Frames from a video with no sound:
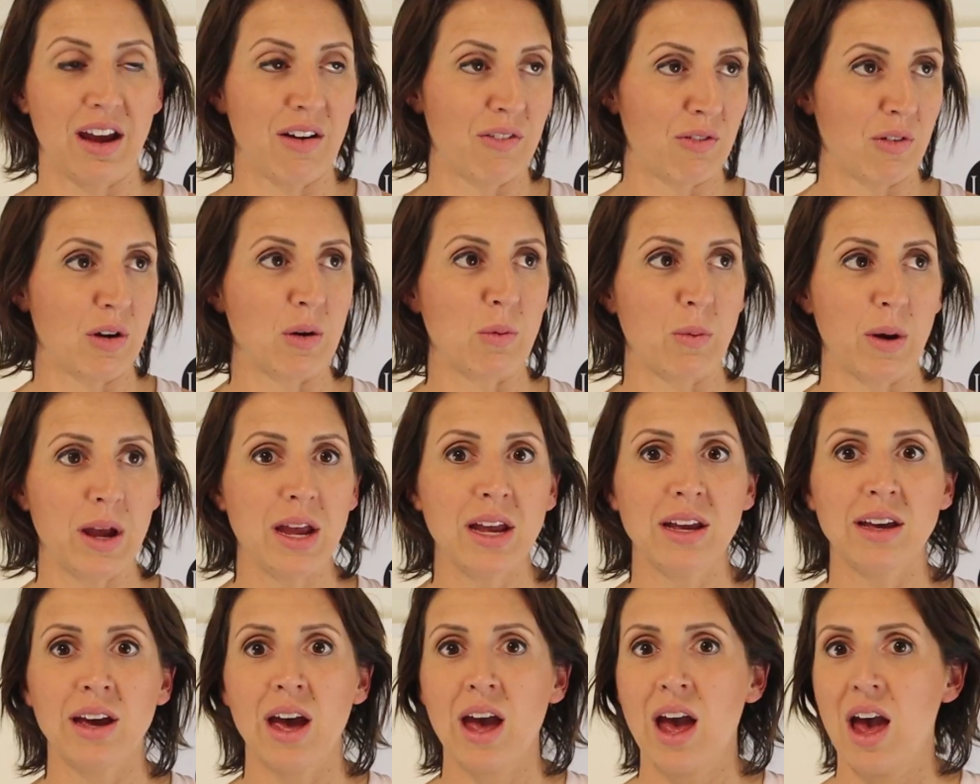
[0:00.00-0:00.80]
every
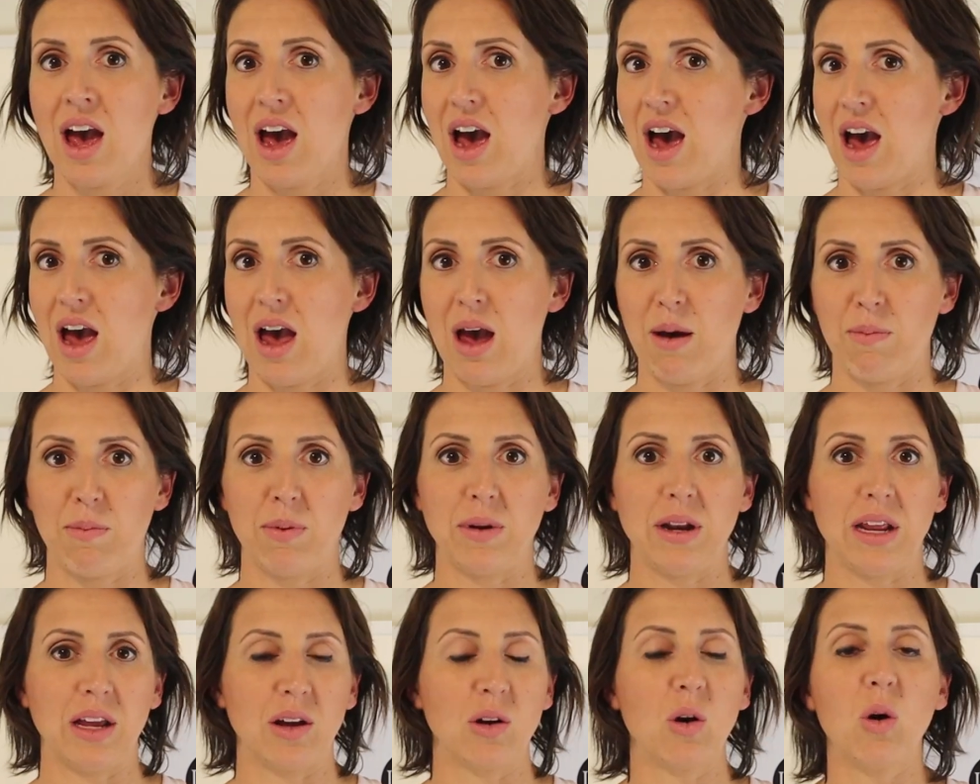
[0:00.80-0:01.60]
week are
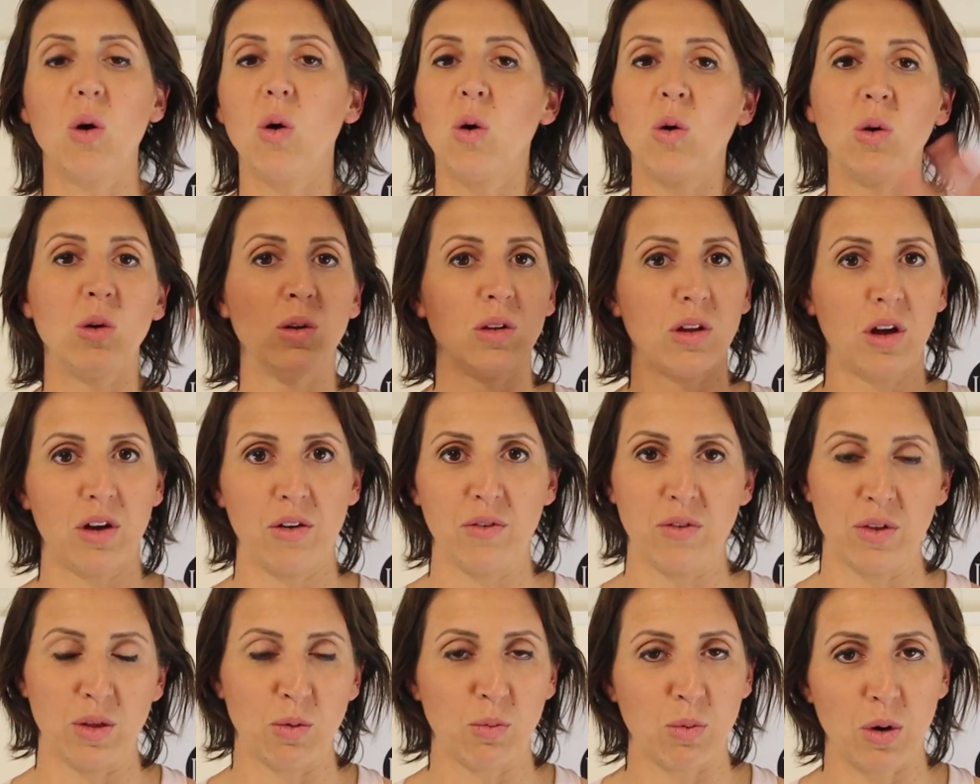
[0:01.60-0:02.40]
happening all
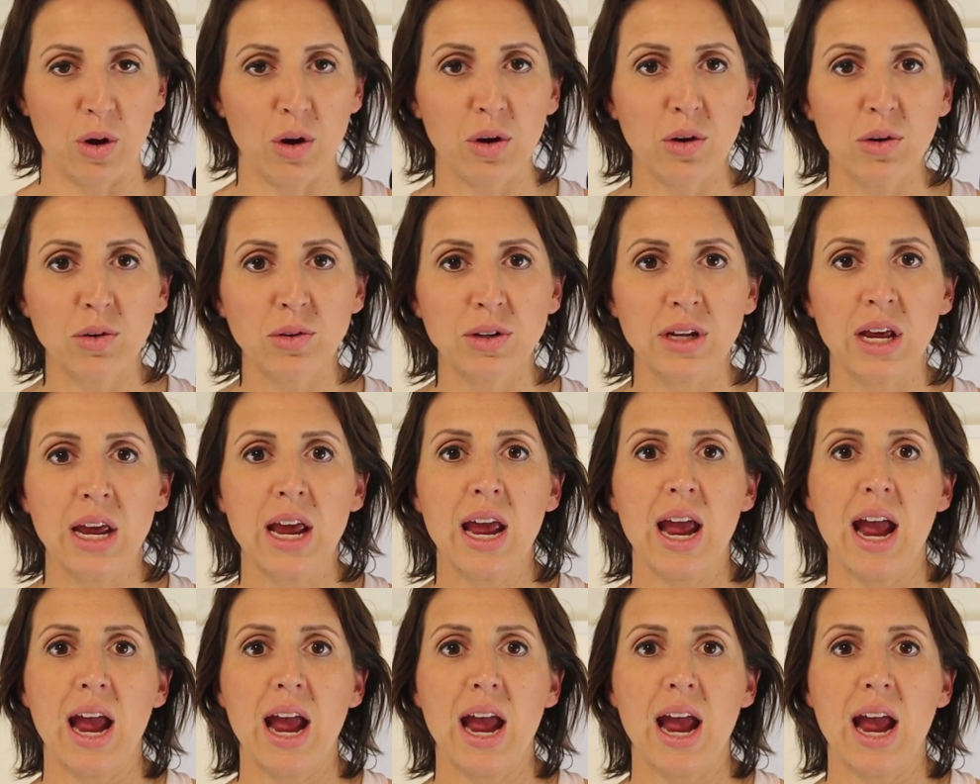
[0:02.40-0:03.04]
over the world.